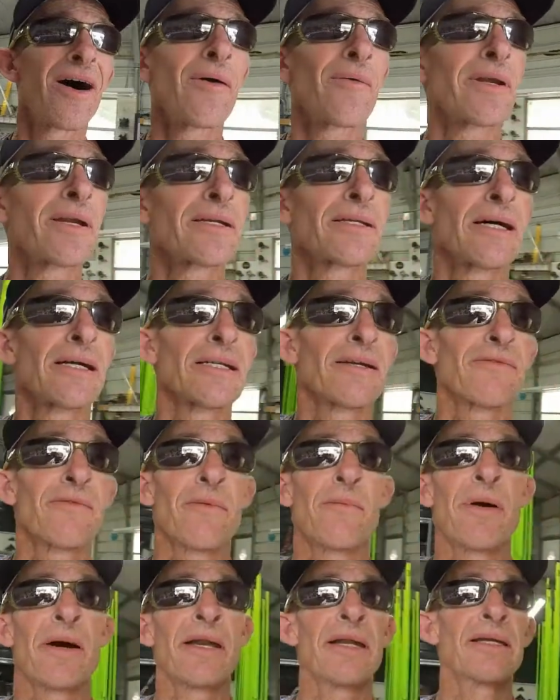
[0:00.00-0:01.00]
want to talk to
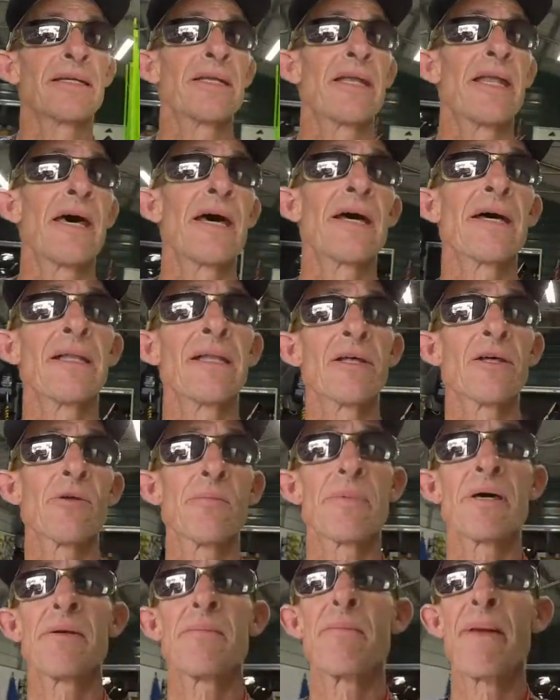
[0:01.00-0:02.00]
everybody today a little
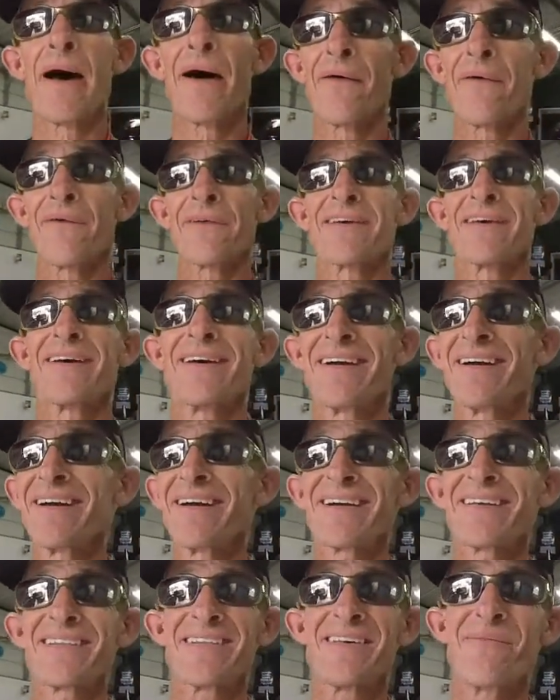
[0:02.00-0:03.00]
bit about
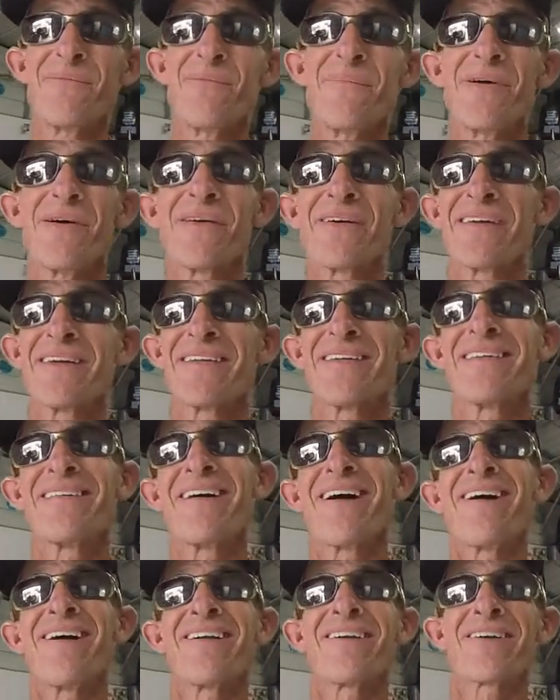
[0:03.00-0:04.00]
the $1 million
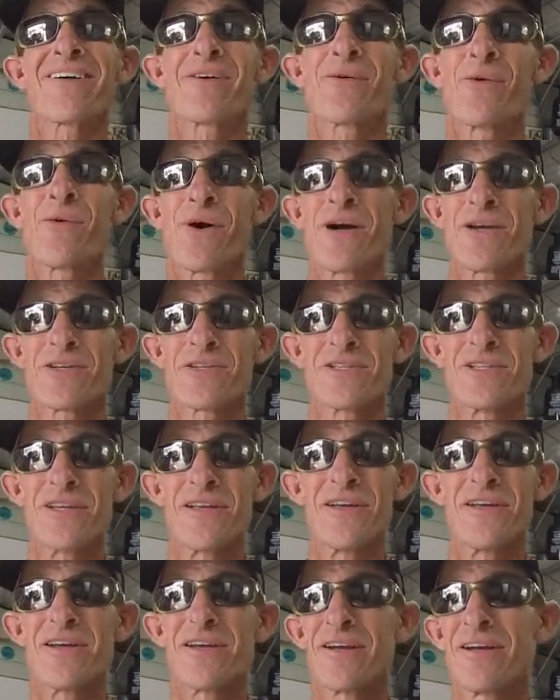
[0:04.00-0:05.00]

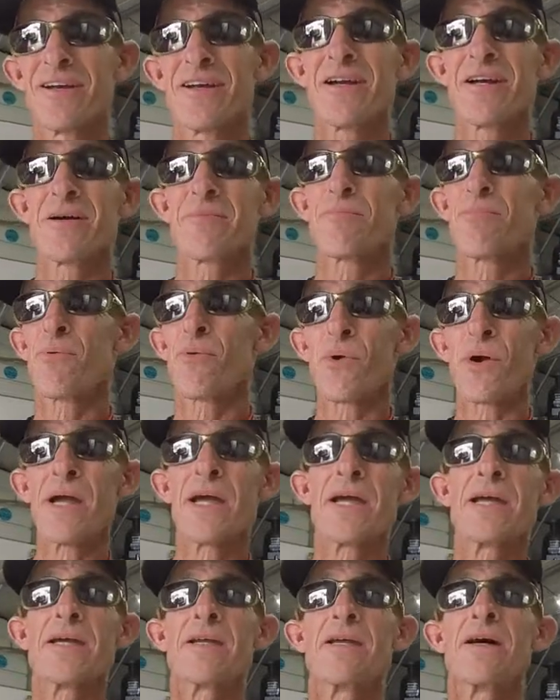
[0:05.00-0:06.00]
question.
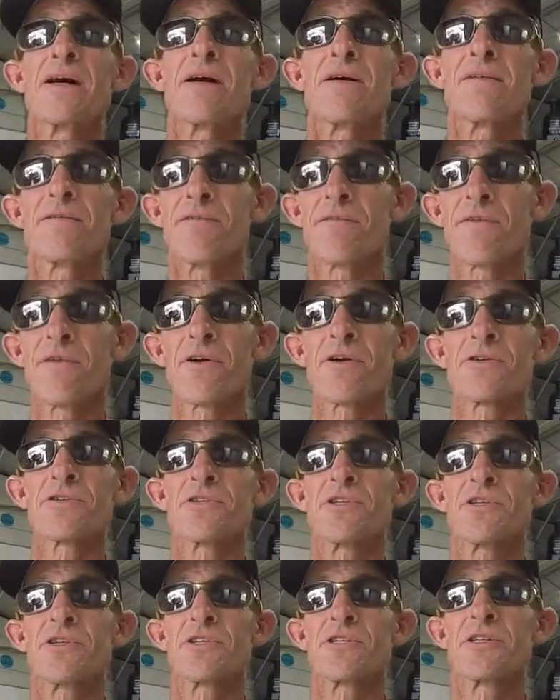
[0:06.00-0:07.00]
Braid
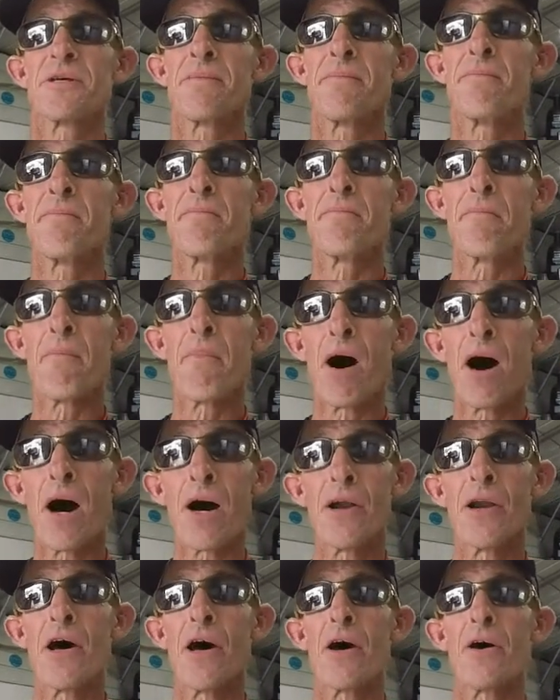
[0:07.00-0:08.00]
versus
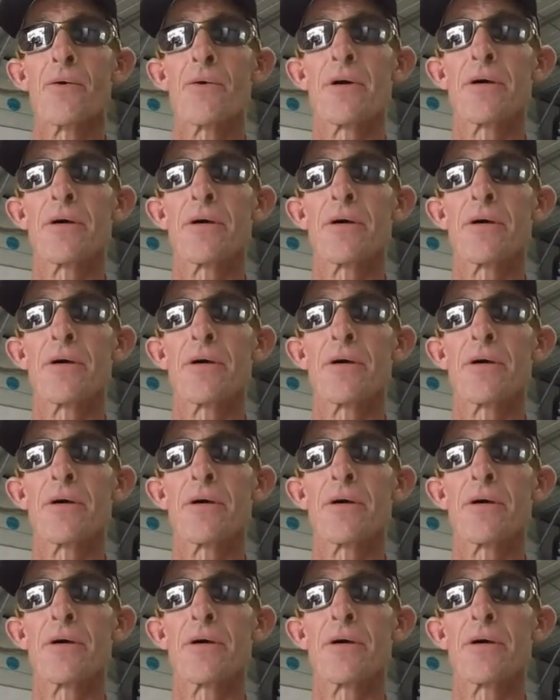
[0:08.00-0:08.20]
mono